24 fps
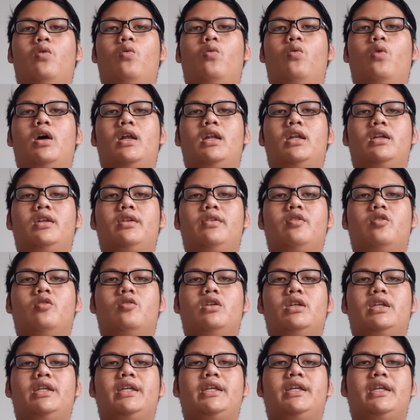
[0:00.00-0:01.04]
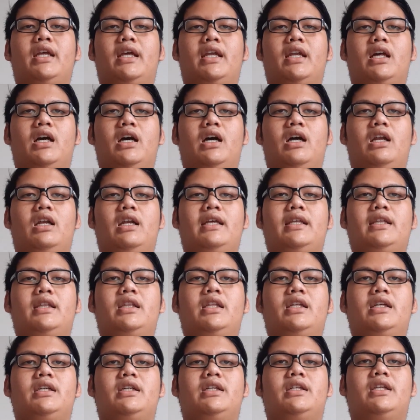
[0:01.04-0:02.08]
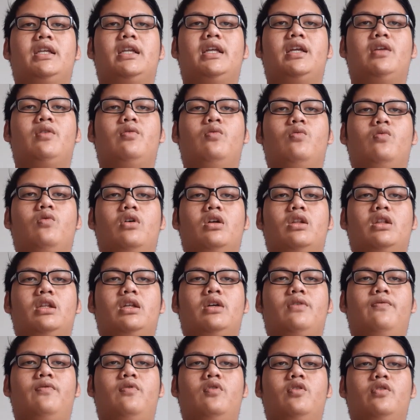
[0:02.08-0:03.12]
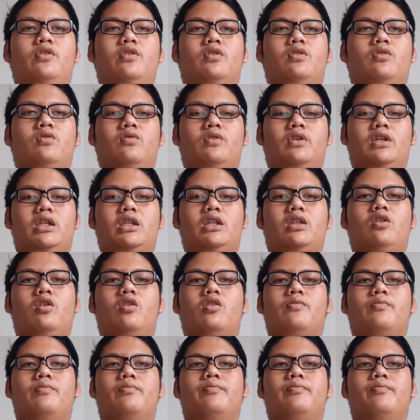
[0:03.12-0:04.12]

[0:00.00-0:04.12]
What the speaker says: while solid that are lighter than water float to the top.